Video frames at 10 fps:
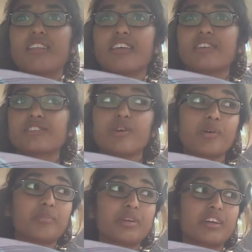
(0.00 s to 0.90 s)
Things are
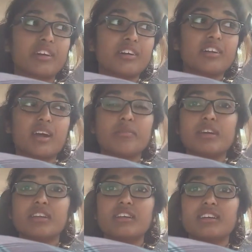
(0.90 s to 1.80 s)
going pretty good. I
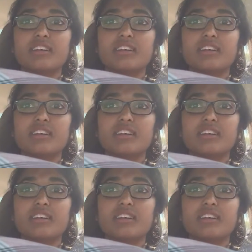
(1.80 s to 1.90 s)
mean,